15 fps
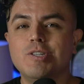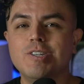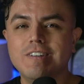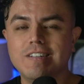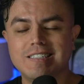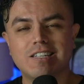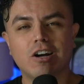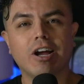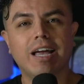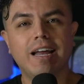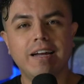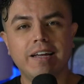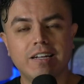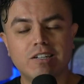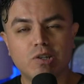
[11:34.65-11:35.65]
you start
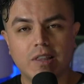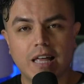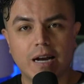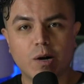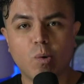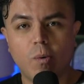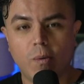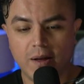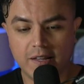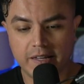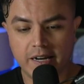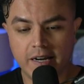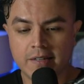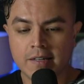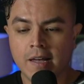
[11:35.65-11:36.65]
getting into that
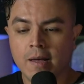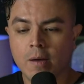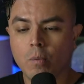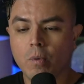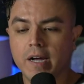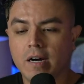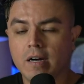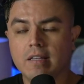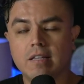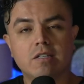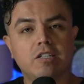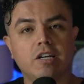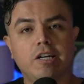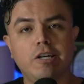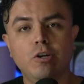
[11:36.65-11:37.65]
quality where
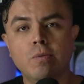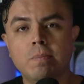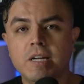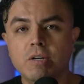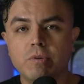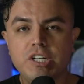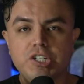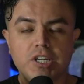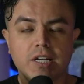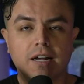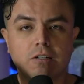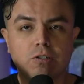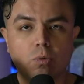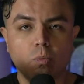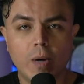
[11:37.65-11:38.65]
there's a human reaching
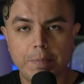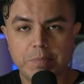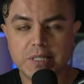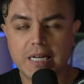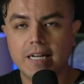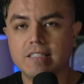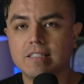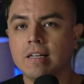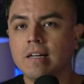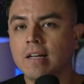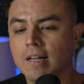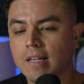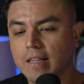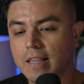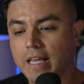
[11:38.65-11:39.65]
out to websites,
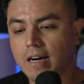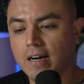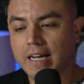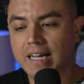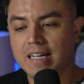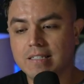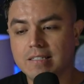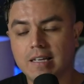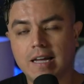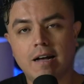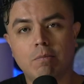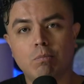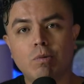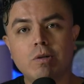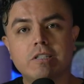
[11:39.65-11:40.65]
there is
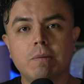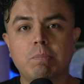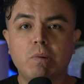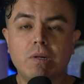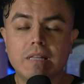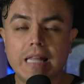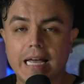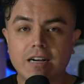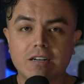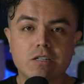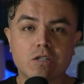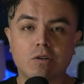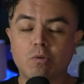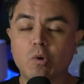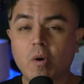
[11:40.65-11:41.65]
multiple
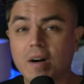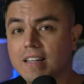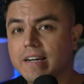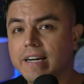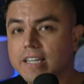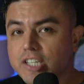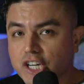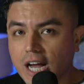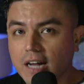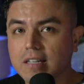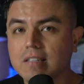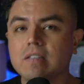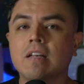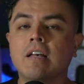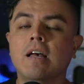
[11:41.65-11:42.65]
layers of quality
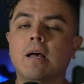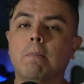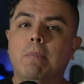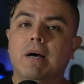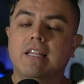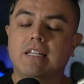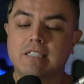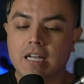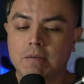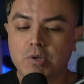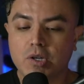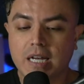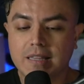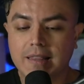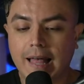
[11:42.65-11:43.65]
checks. By the time you
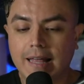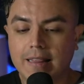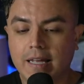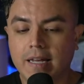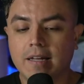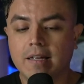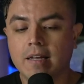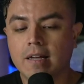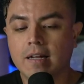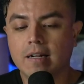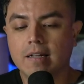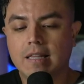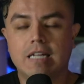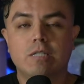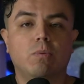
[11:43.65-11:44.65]
get that link,
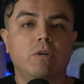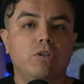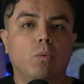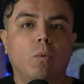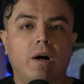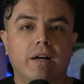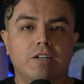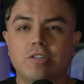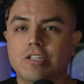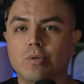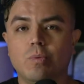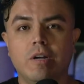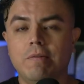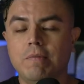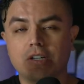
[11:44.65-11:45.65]
that's what you want. You just
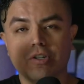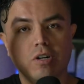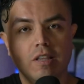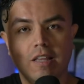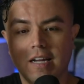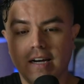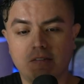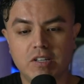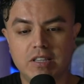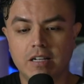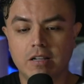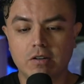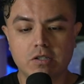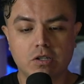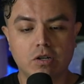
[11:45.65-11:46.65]
want to make sure that everything
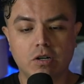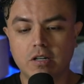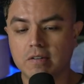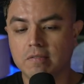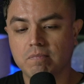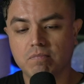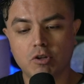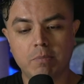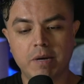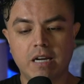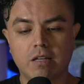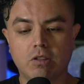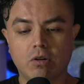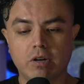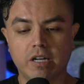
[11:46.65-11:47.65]
looks good, domain
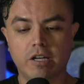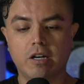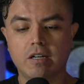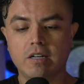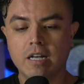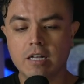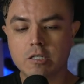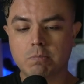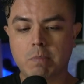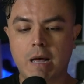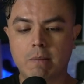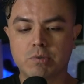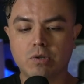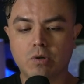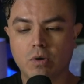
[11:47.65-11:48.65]
authority good,
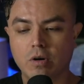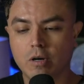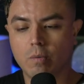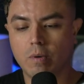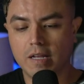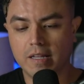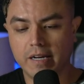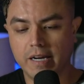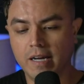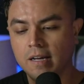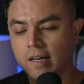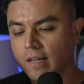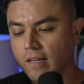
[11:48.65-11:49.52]
spam score, quality,